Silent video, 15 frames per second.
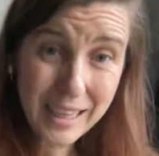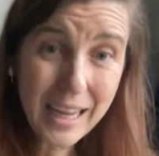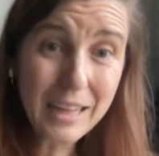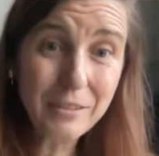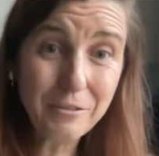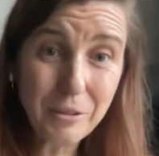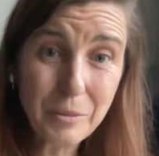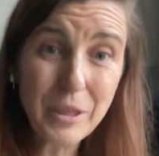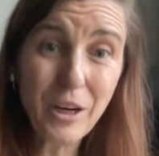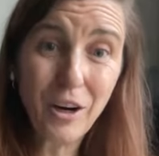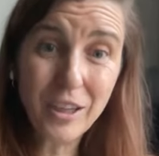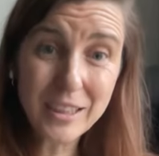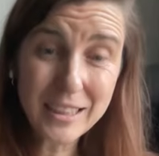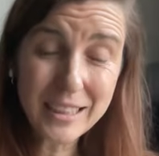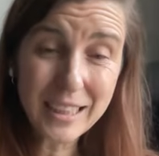again, from the
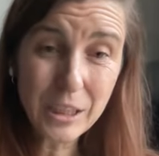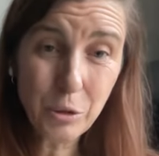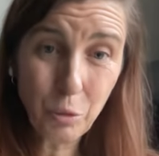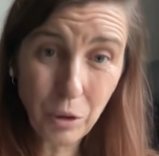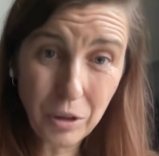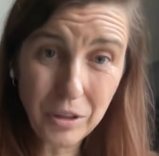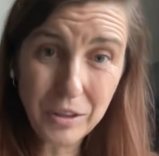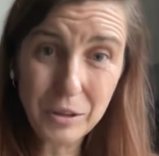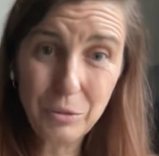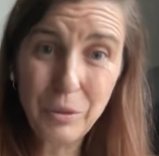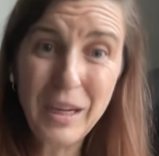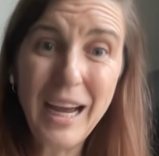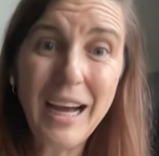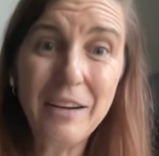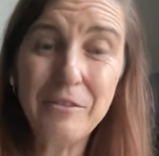R T S world,
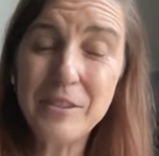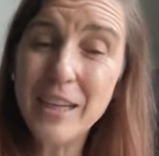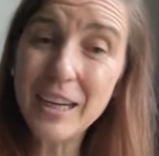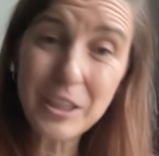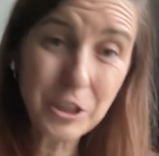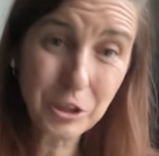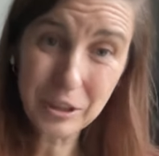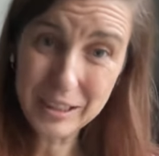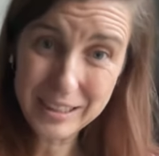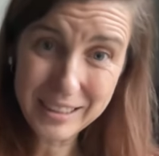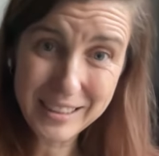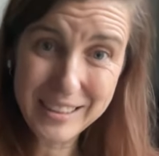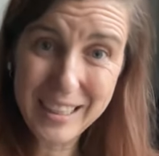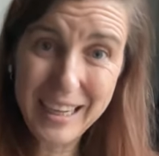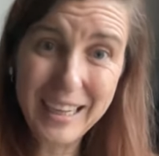we have tech
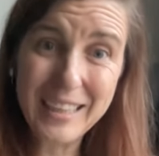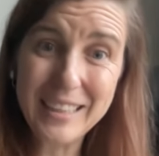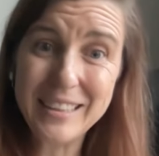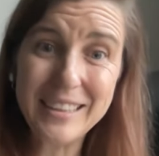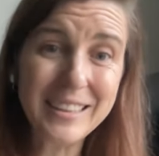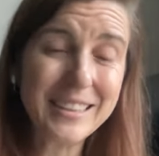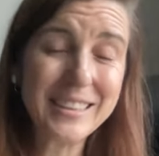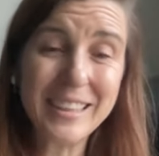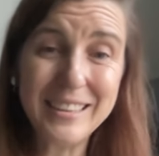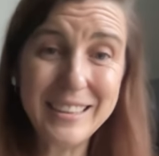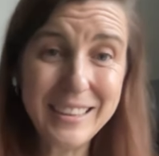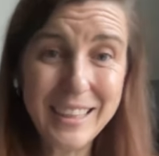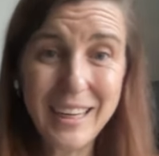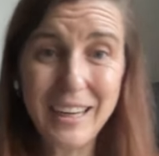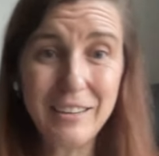trees and this
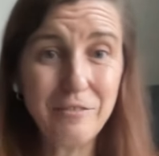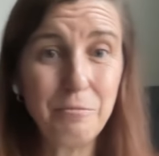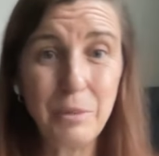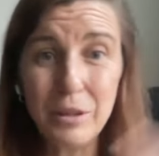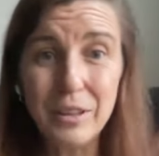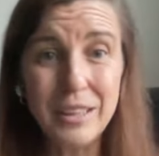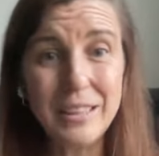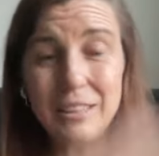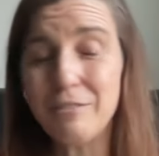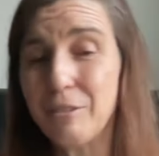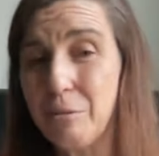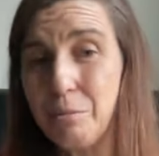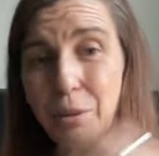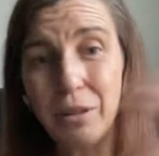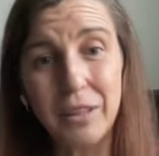idea of building
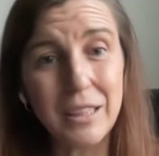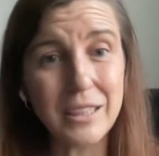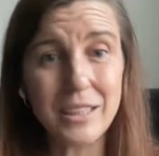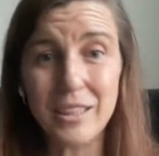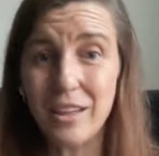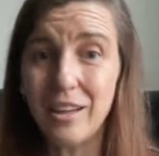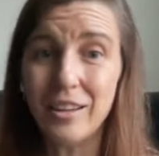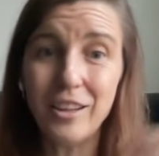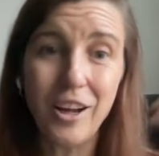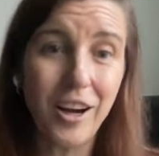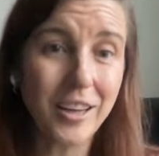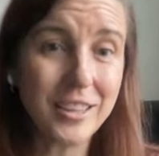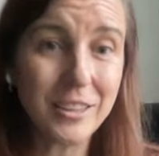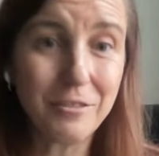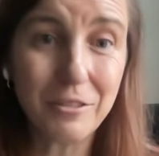different buildings to unlock
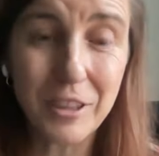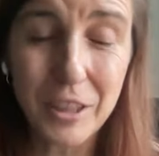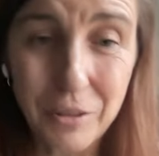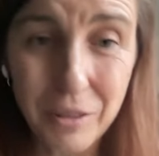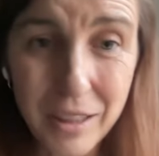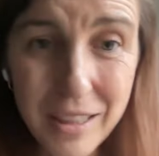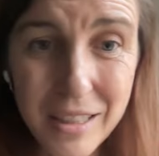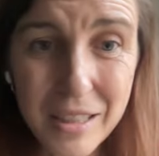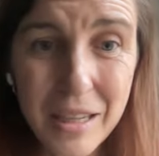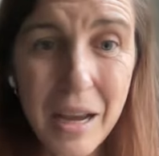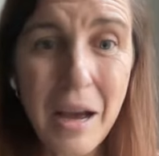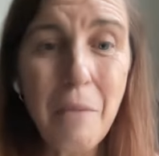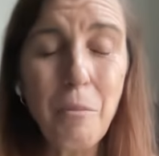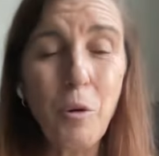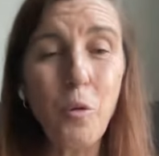different units.
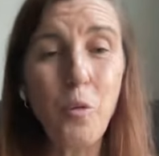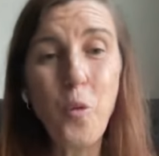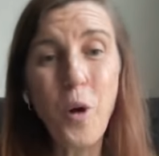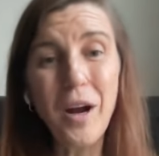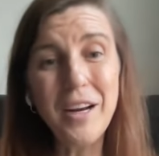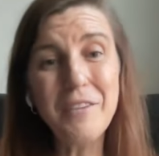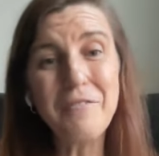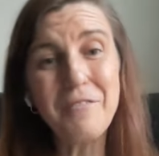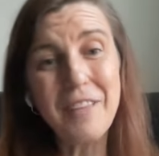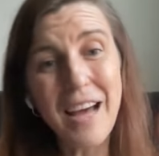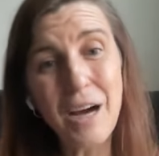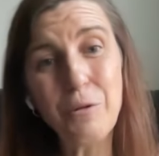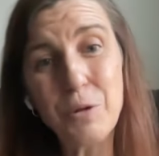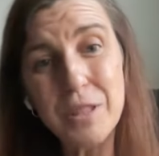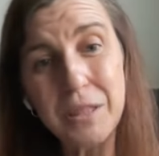But what if
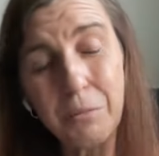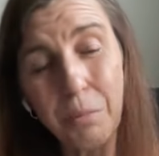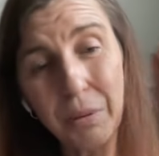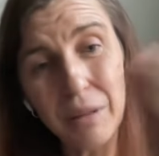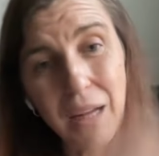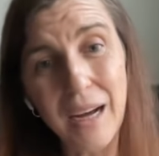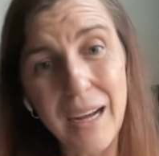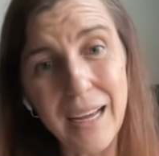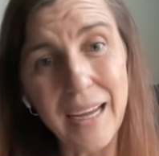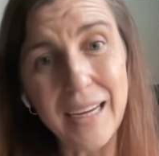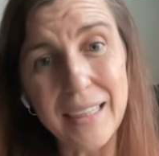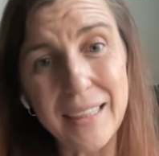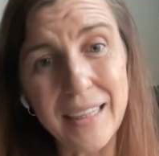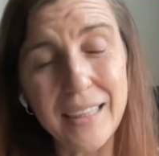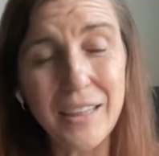that was
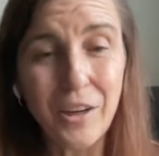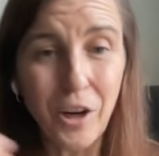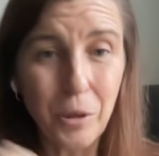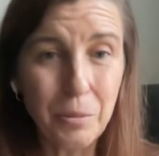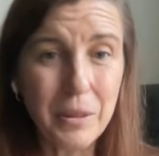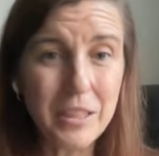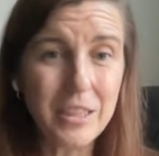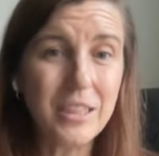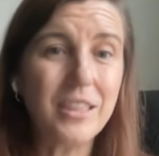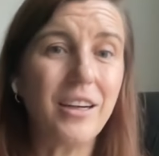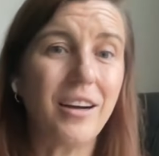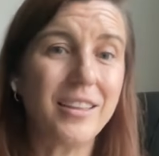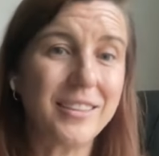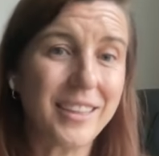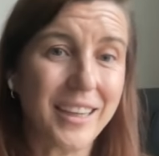applied in an R P G
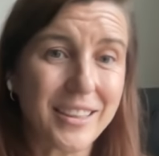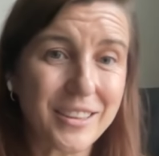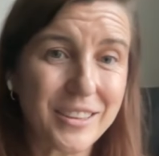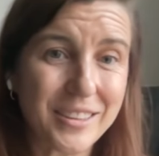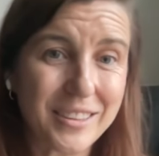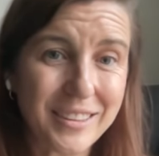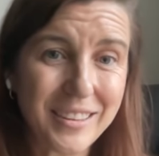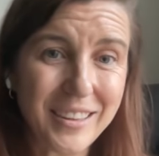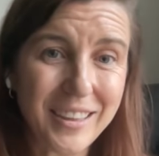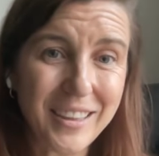context,